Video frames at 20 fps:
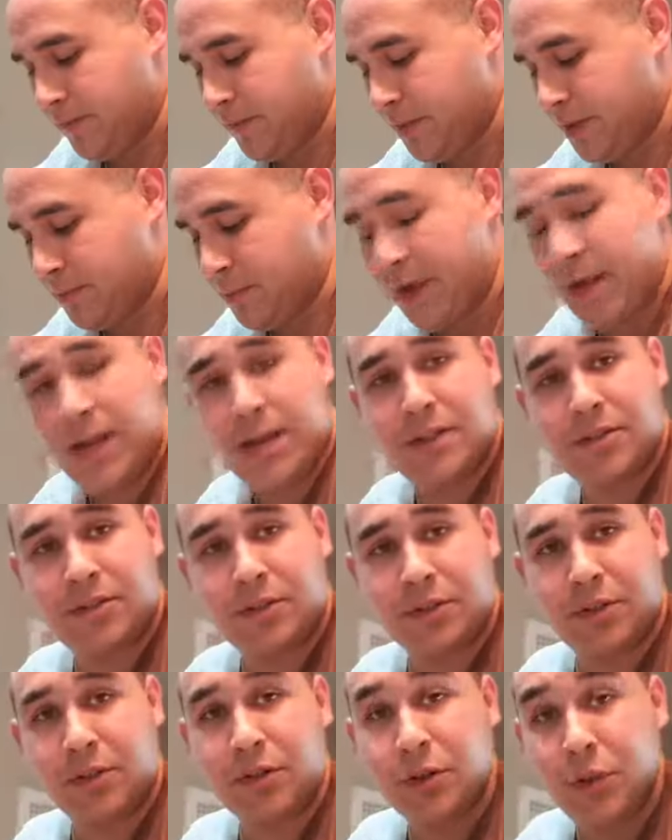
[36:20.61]
get my hands
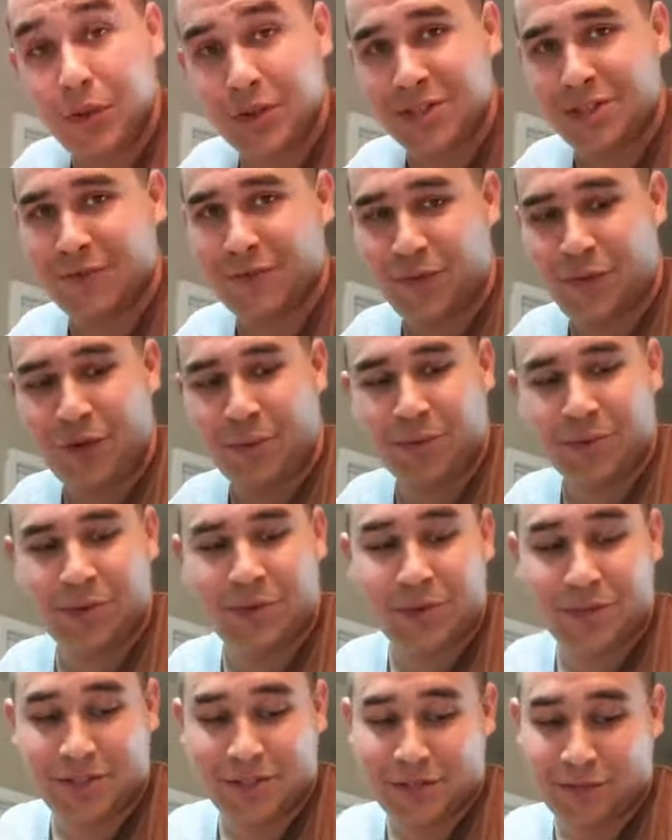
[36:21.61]
on the newest formula,
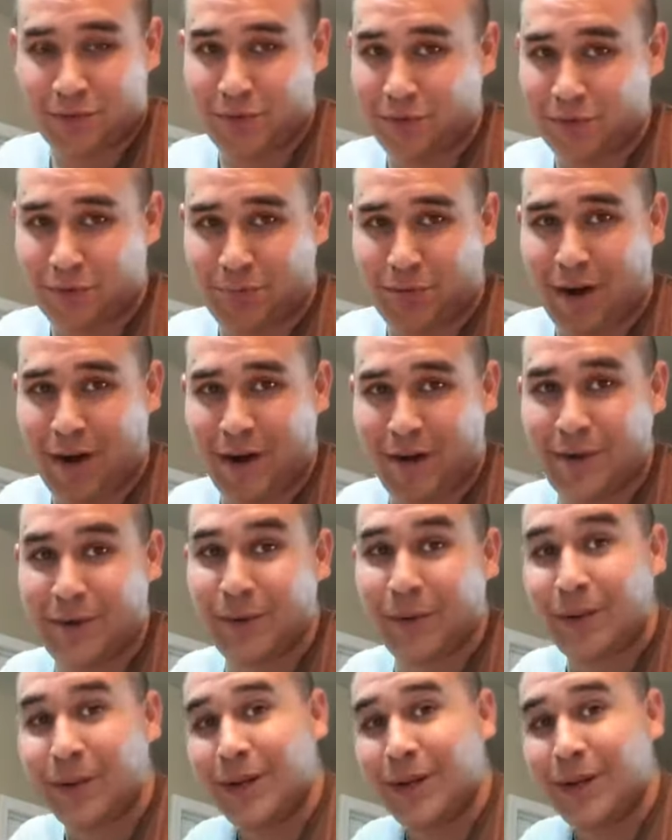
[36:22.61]
which this one was brand new.